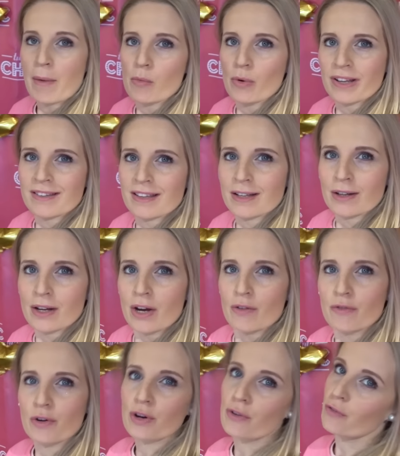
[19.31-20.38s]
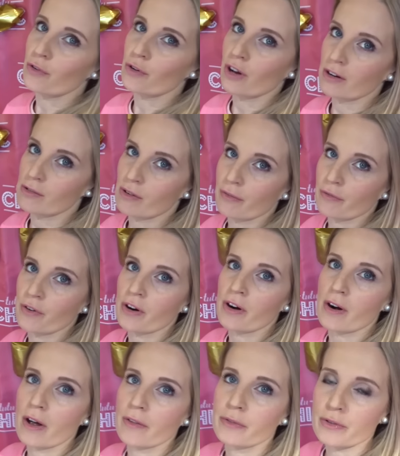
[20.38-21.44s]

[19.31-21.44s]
I'm waiting for the photographer